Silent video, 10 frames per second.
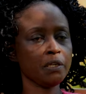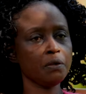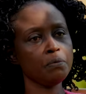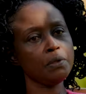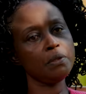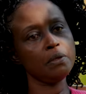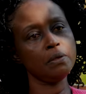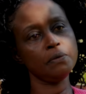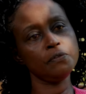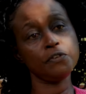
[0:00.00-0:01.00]
working with
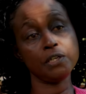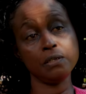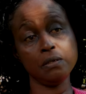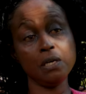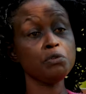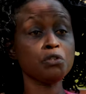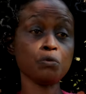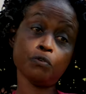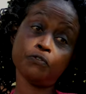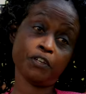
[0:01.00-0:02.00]
the, now
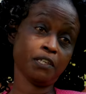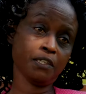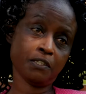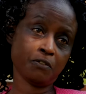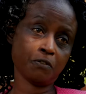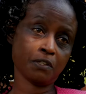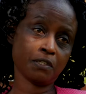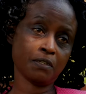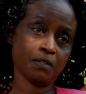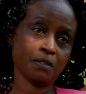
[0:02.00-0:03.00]
it's called Finance
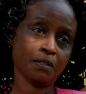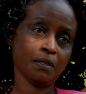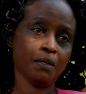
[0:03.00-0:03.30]
Trust,